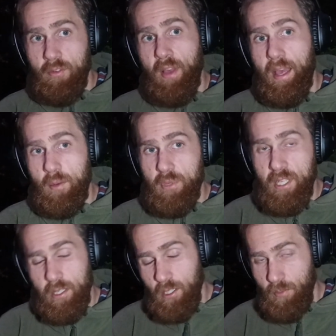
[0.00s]
and
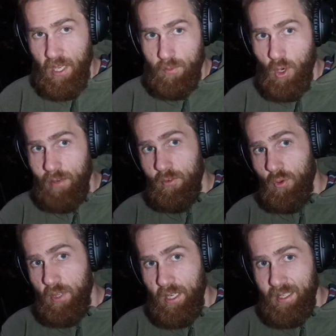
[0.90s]
particularly being
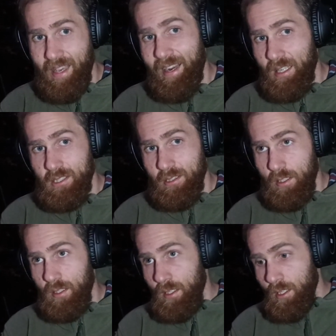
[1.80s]
mindful that it can actually